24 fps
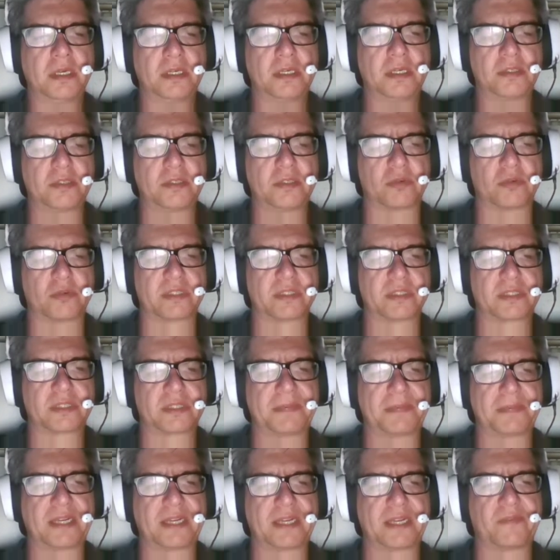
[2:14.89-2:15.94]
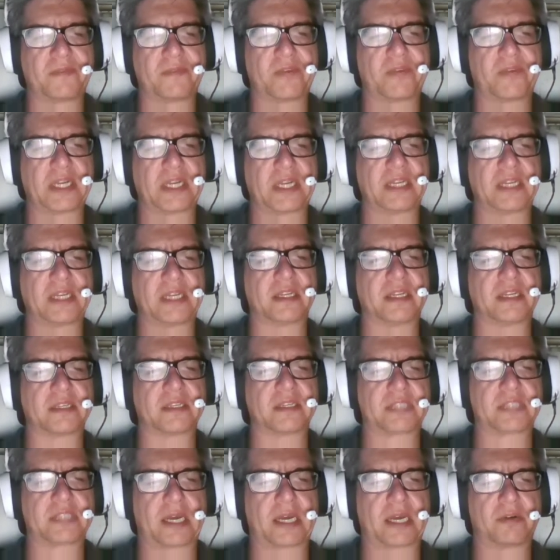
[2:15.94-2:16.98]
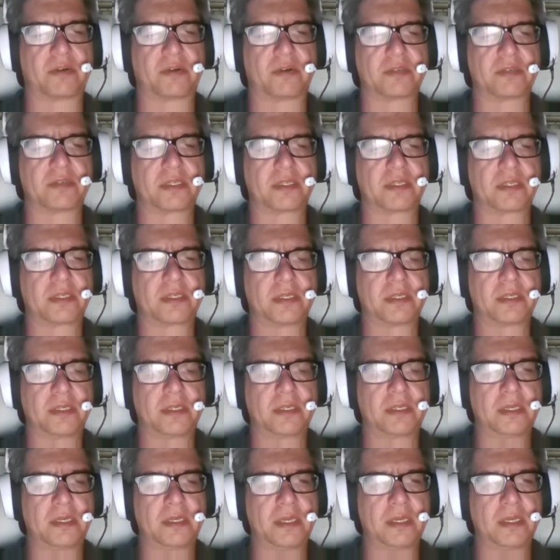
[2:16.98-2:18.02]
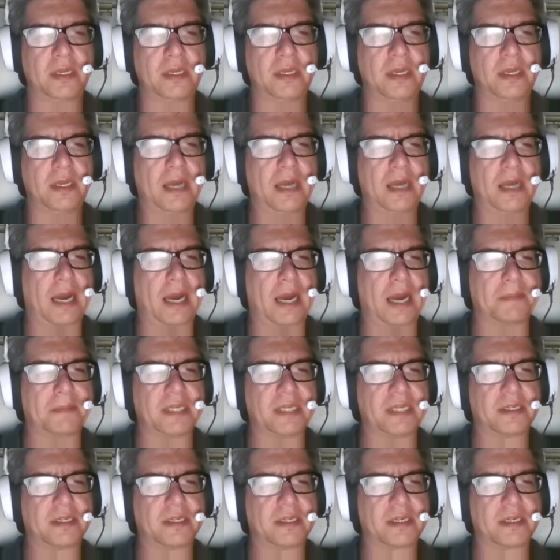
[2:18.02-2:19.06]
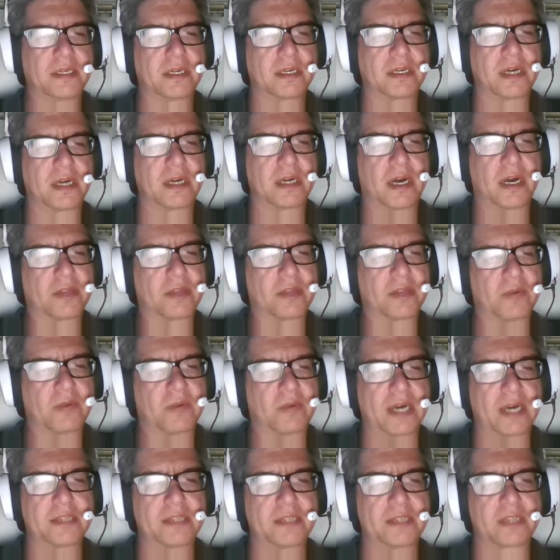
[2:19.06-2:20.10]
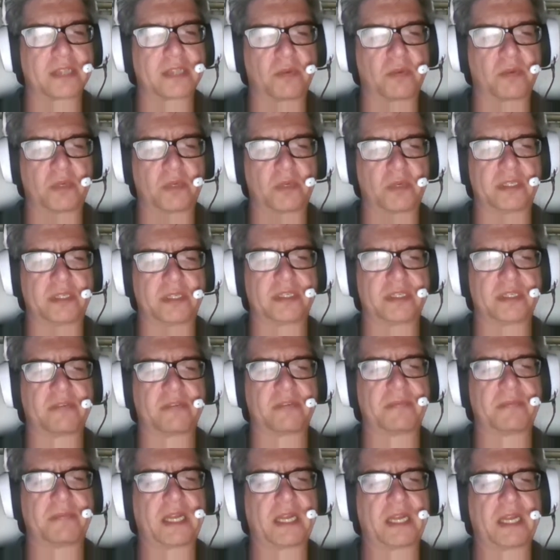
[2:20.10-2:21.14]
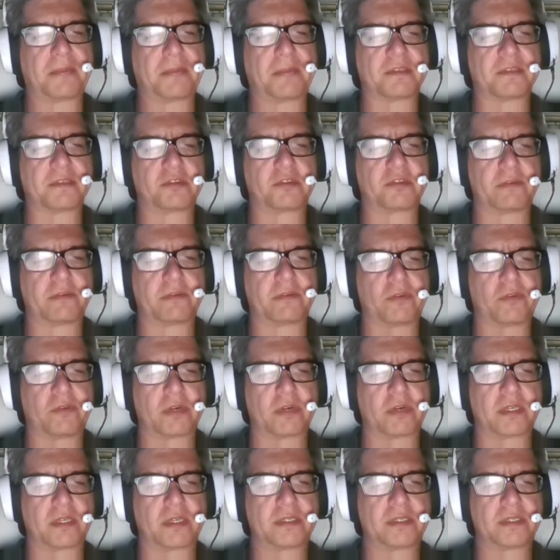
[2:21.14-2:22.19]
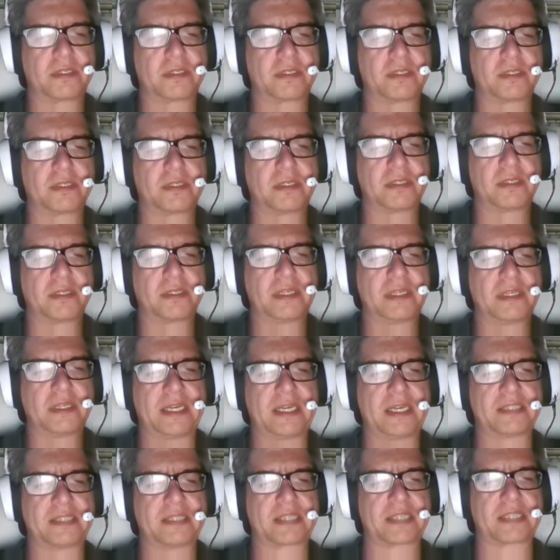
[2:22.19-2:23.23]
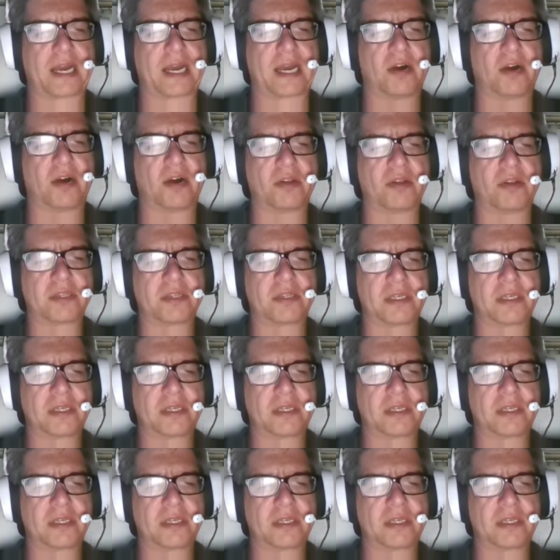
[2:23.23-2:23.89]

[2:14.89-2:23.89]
Doris made a funny little sound. I mean, otherwise I wouldn't have been able to afford it. He scowled.